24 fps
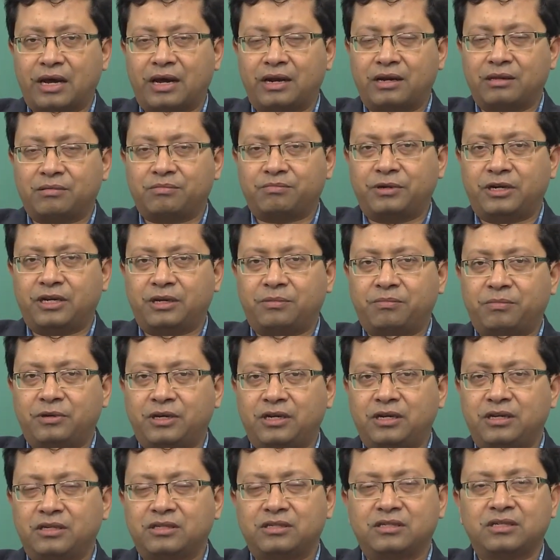arithmetic
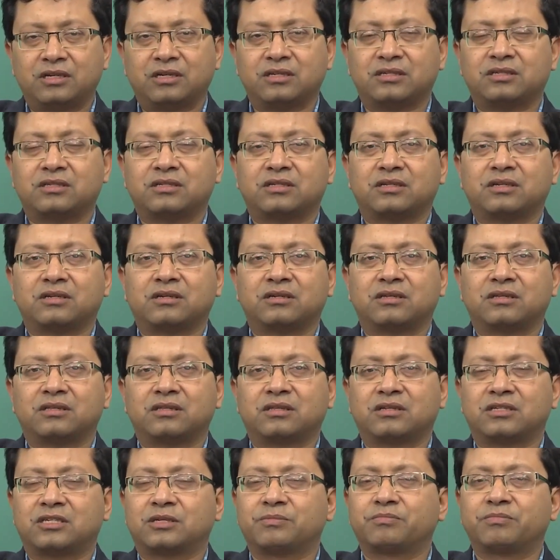mean is just
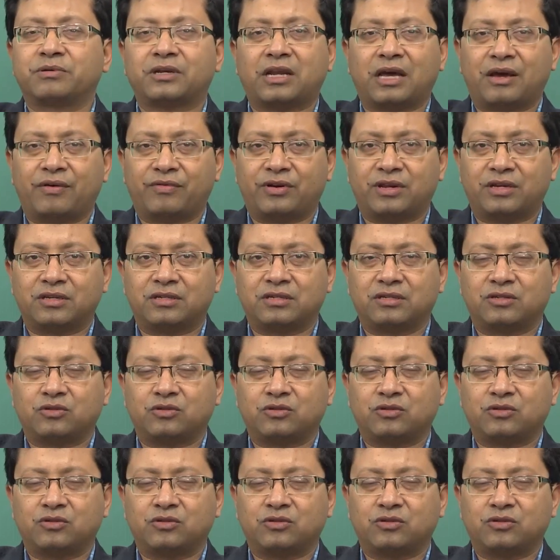the simple average.